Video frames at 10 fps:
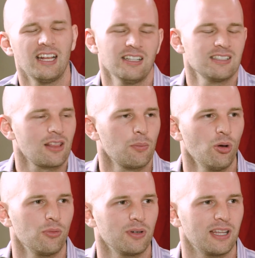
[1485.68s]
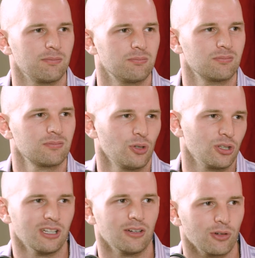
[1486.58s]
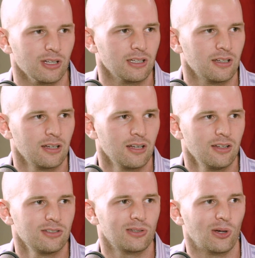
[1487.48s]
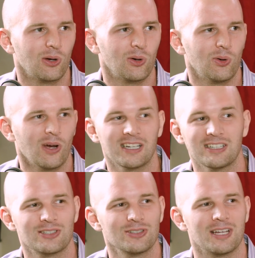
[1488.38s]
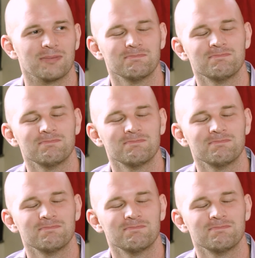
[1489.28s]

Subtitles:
And it is at the moment where they fall in love, really. So I can excuse that.